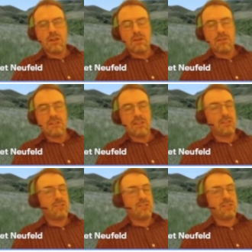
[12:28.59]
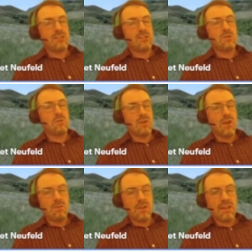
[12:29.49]
I would suggest you
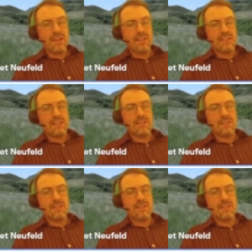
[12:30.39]
not plant this.